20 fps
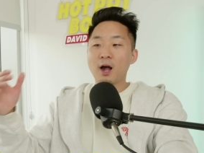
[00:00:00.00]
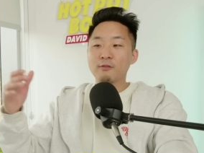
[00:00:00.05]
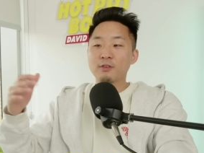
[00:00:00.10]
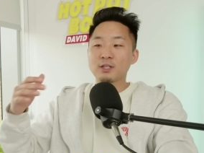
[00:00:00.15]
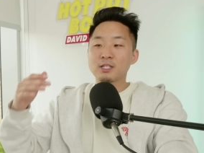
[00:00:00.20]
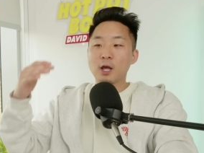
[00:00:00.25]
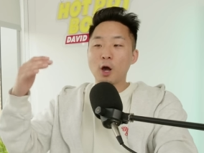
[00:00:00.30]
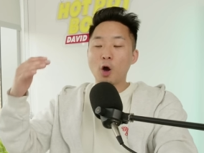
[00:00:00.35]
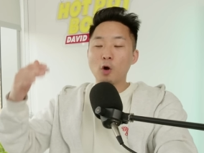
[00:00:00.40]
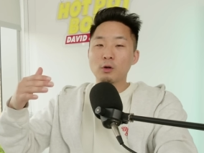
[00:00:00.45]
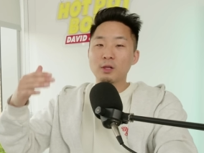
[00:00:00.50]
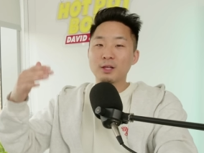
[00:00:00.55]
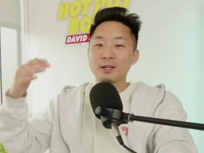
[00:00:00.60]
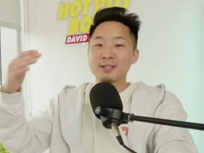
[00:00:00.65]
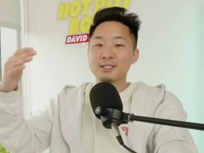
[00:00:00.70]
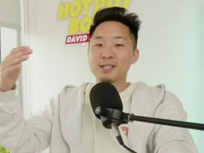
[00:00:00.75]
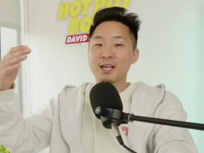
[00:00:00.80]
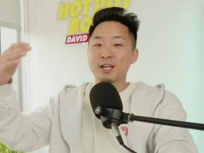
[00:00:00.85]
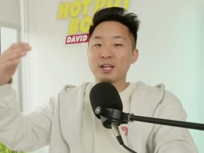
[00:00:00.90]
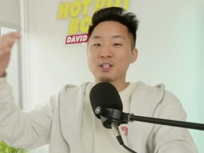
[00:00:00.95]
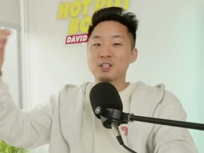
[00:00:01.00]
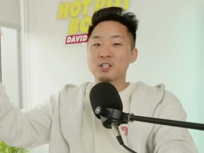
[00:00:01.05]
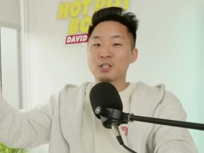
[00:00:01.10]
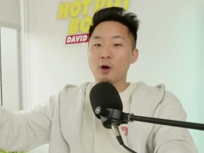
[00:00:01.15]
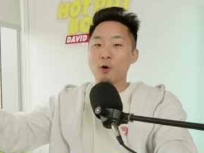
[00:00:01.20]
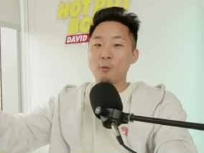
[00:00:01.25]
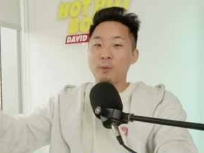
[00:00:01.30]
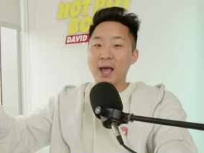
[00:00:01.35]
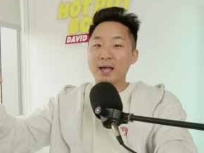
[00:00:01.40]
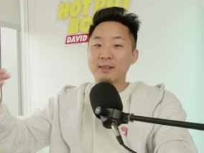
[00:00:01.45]
obviously Oakland is getting
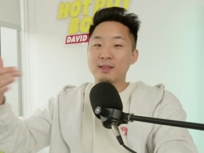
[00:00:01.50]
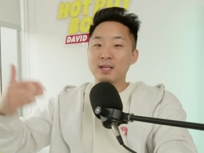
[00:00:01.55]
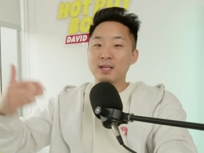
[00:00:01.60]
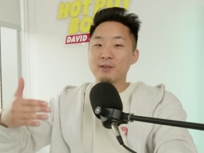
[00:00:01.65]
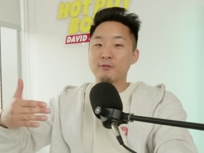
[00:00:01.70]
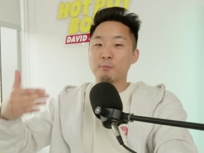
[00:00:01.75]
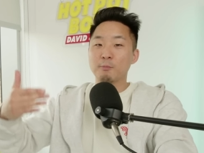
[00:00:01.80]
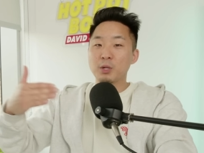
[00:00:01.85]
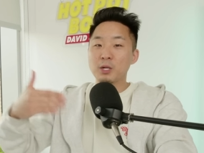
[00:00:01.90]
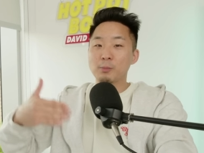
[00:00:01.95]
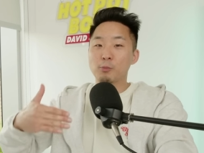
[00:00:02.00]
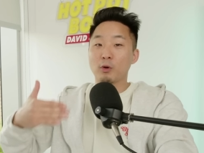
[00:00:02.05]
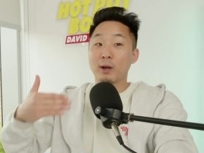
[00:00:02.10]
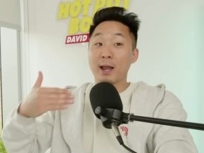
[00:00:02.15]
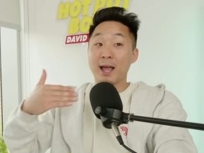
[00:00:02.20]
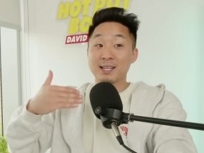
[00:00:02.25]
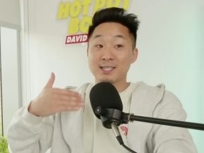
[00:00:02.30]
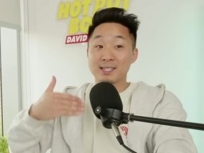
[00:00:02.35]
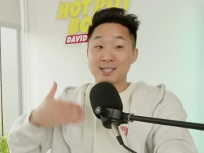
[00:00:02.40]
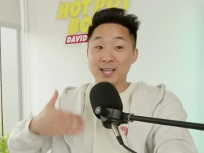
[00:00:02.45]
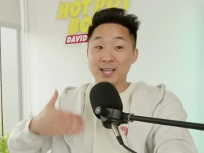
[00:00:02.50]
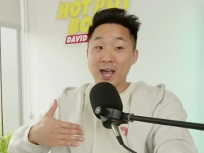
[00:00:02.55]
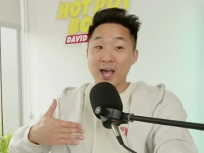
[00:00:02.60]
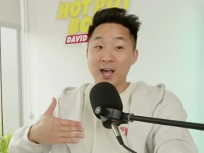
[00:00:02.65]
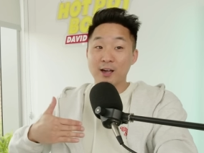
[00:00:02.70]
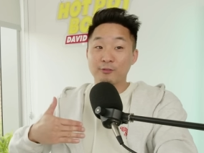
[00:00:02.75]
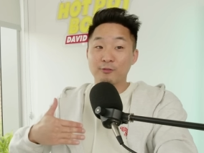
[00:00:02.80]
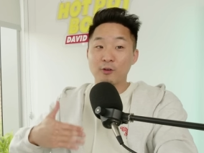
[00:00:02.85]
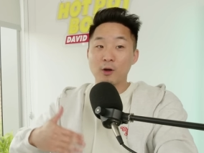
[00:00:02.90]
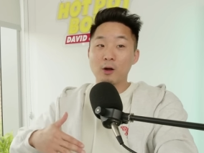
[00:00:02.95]
so bad that even people in
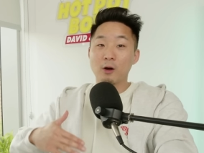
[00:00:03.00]
SF